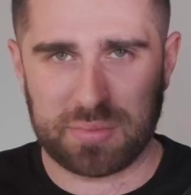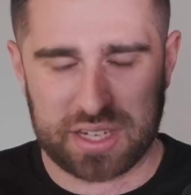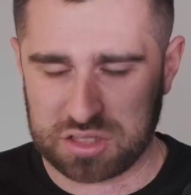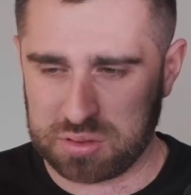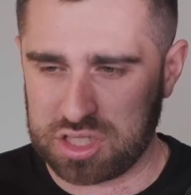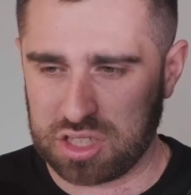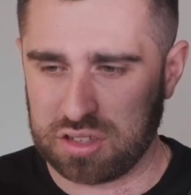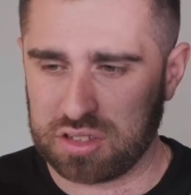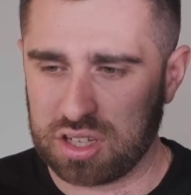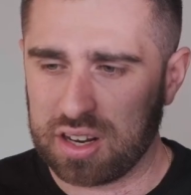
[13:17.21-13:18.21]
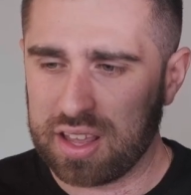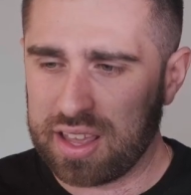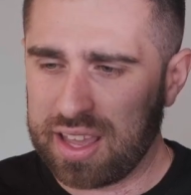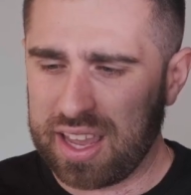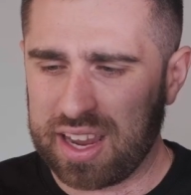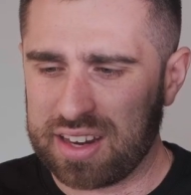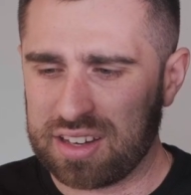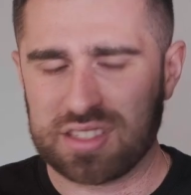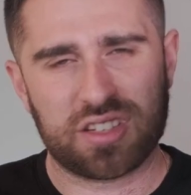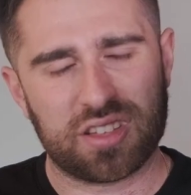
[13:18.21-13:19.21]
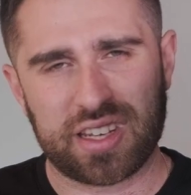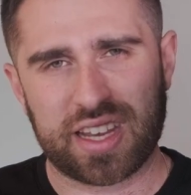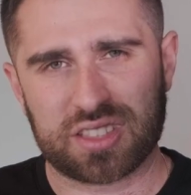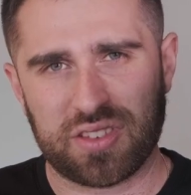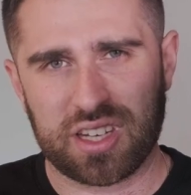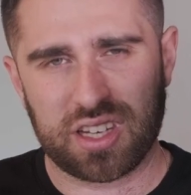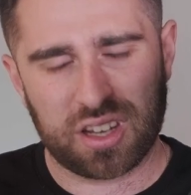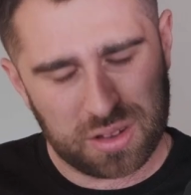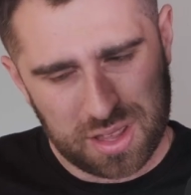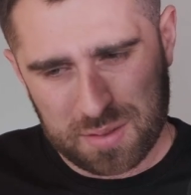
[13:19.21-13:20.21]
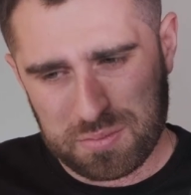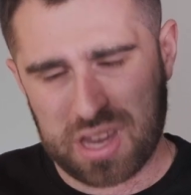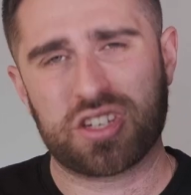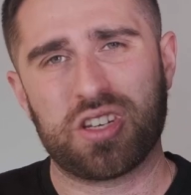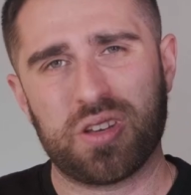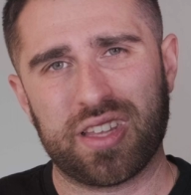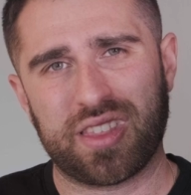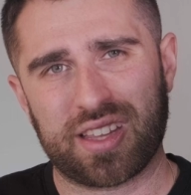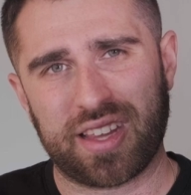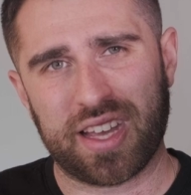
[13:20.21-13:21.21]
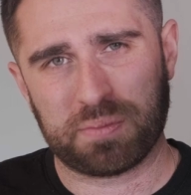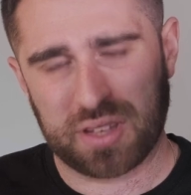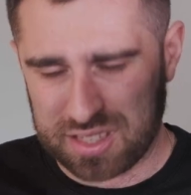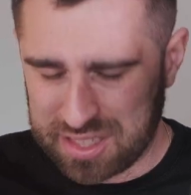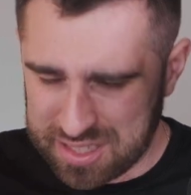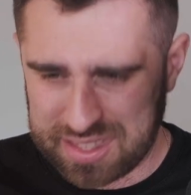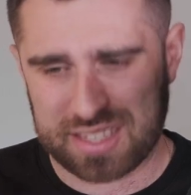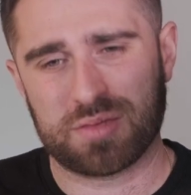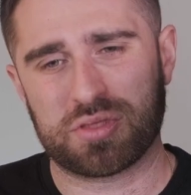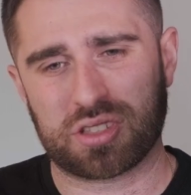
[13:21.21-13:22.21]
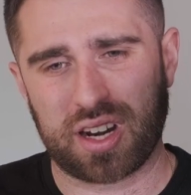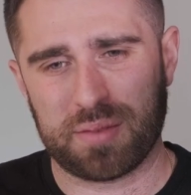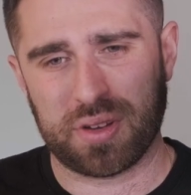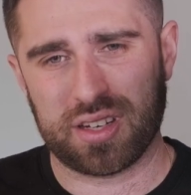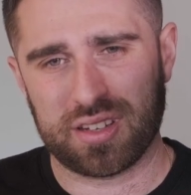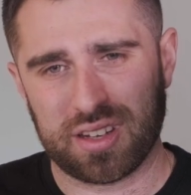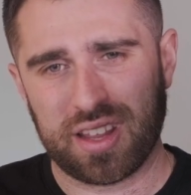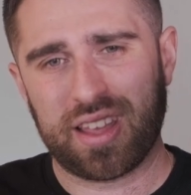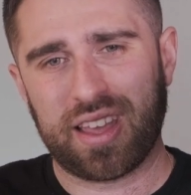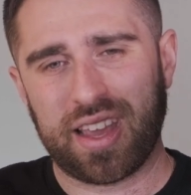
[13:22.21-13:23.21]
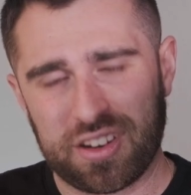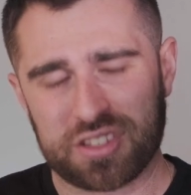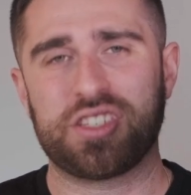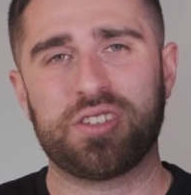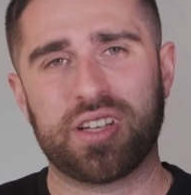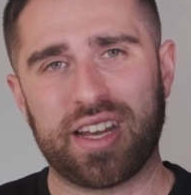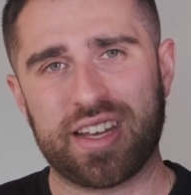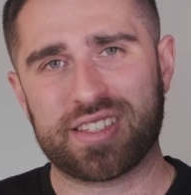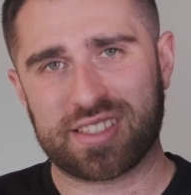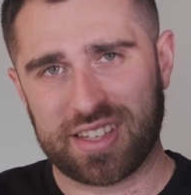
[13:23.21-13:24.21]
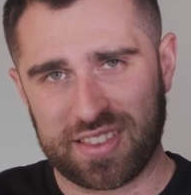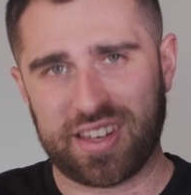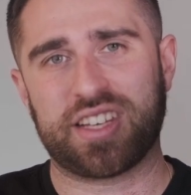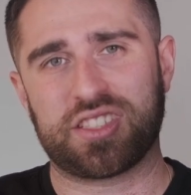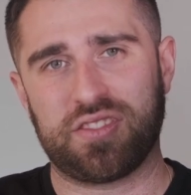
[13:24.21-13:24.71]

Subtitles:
my switch over. And until the next video, make sure you hit that like button, hit that subscribe button, and I'll see you guys in the next